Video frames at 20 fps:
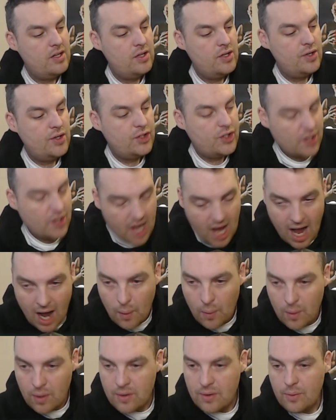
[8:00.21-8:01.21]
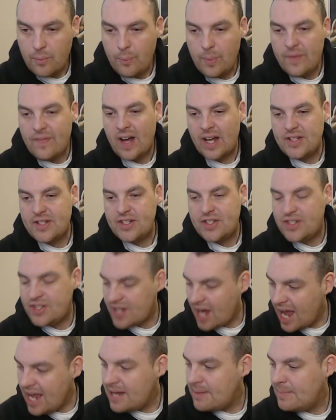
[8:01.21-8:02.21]
So now we've had
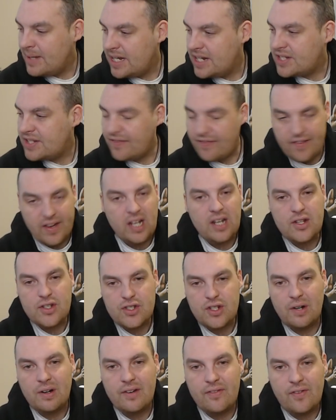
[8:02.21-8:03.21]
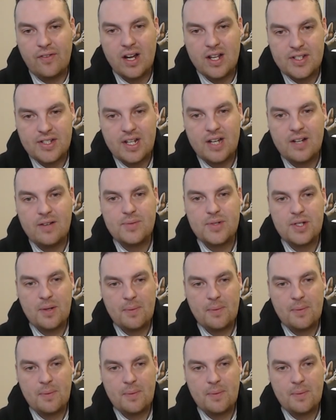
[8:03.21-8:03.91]
8 minutes of feeling sorry for ourselves.